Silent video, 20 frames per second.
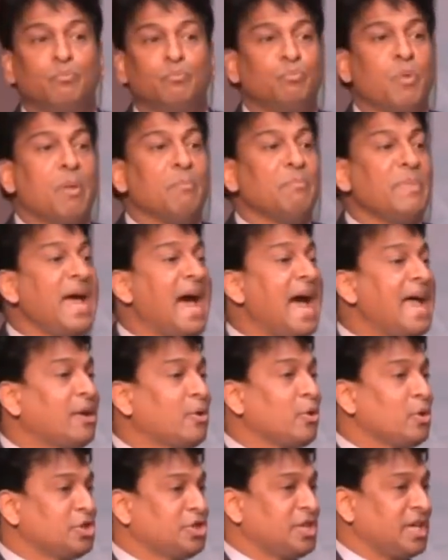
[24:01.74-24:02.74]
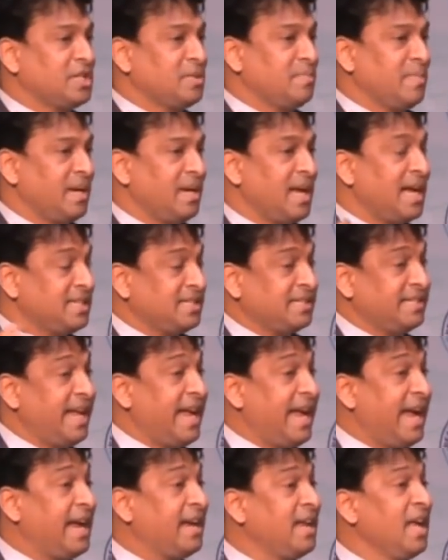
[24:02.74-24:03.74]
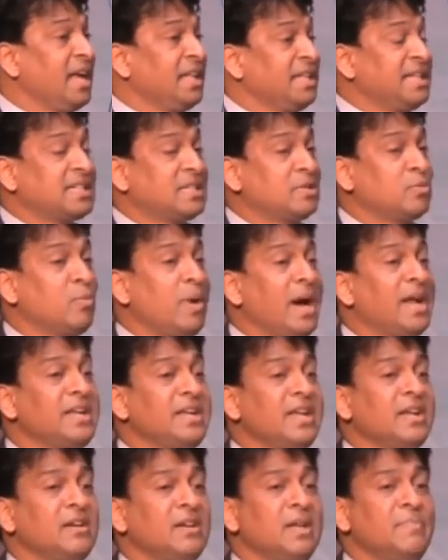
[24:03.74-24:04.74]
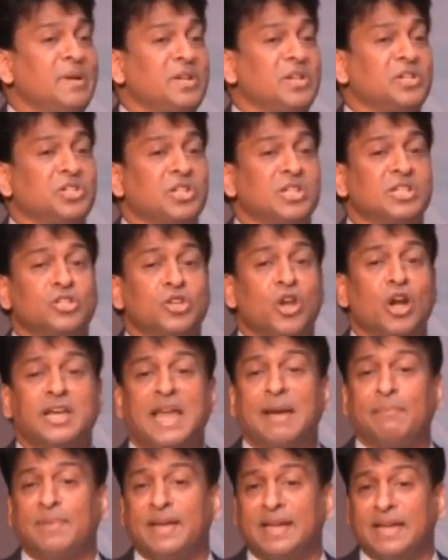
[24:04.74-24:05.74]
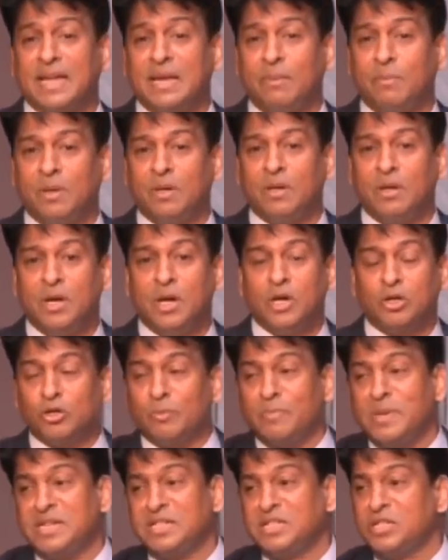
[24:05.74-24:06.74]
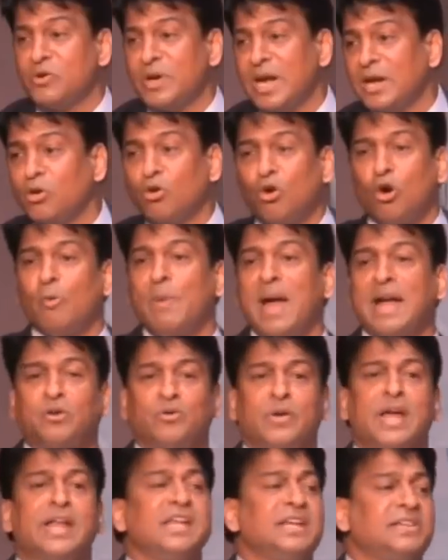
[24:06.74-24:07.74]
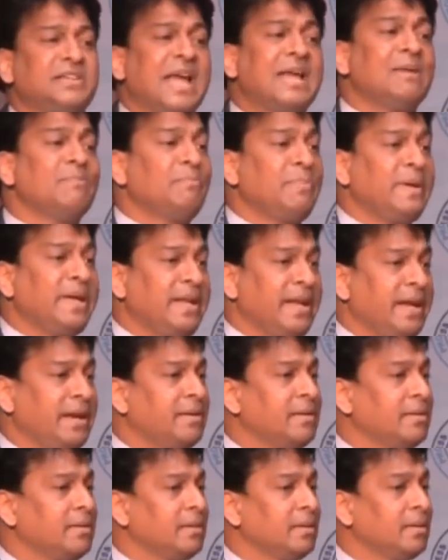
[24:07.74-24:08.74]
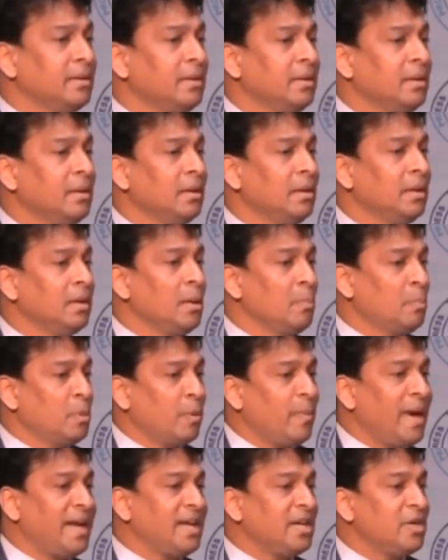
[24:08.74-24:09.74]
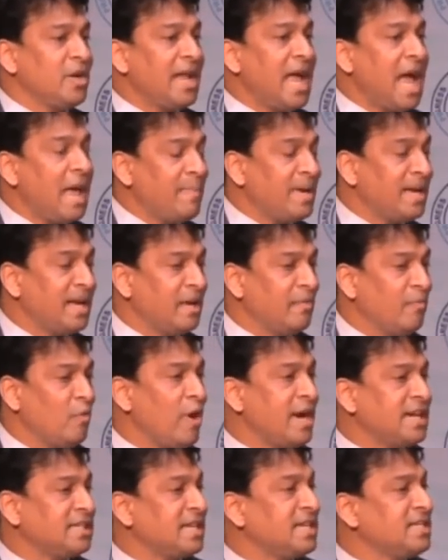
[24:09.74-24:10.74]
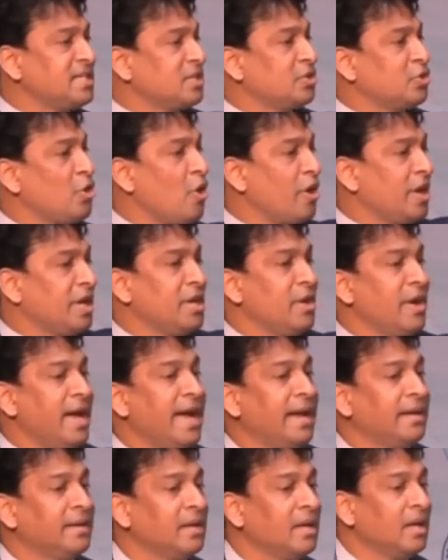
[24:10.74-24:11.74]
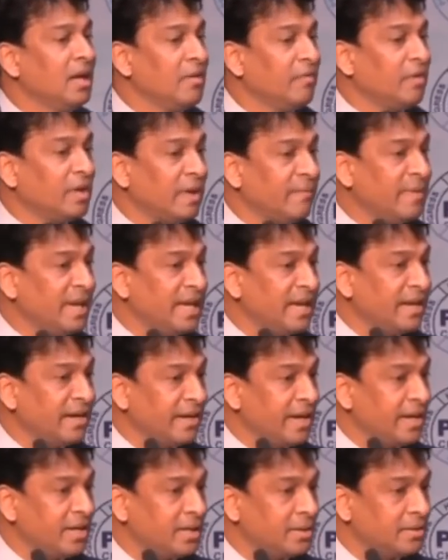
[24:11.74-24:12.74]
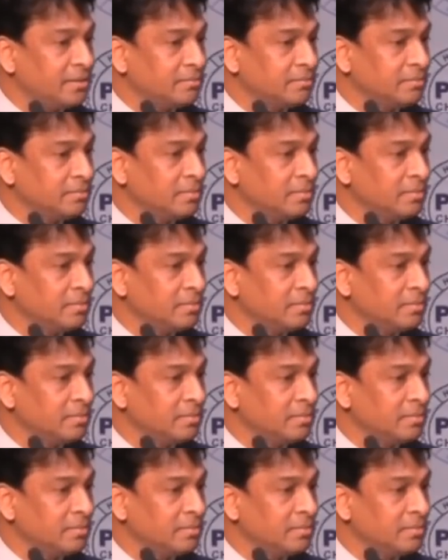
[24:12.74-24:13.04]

Bombay High Court judgment and said this 1 year limitation is not applicable. So it means you can go back to any time period provided you are having invoice and stock in your hand for availing credit.